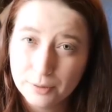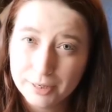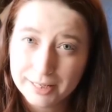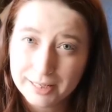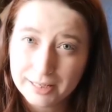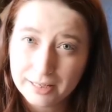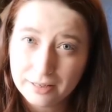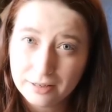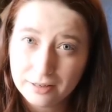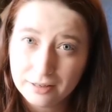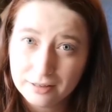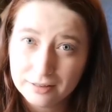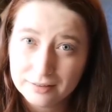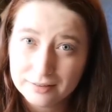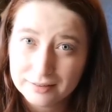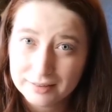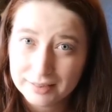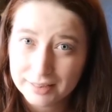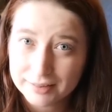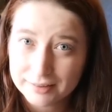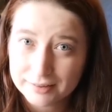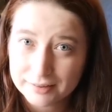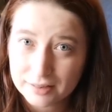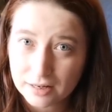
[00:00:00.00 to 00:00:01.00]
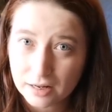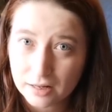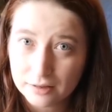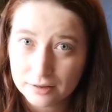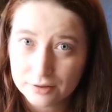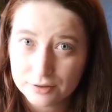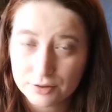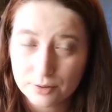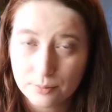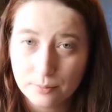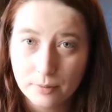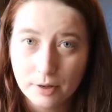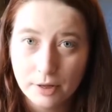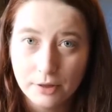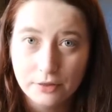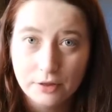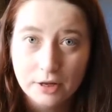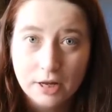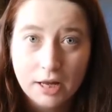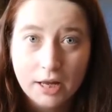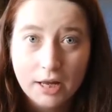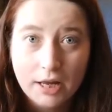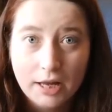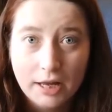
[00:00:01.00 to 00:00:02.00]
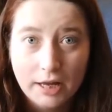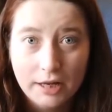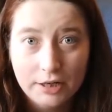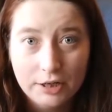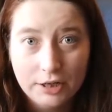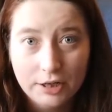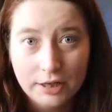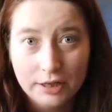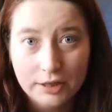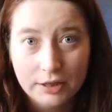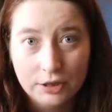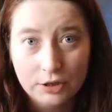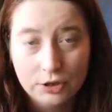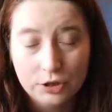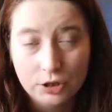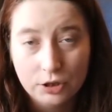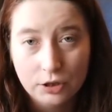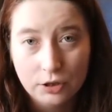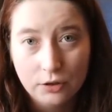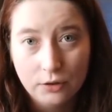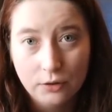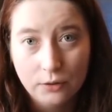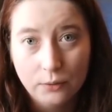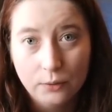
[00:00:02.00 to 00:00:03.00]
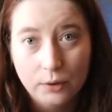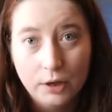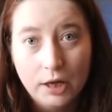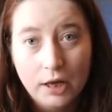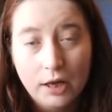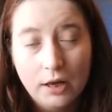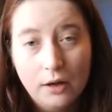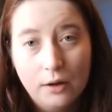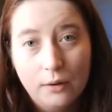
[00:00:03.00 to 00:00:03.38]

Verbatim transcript: $26 a month, and you get the two.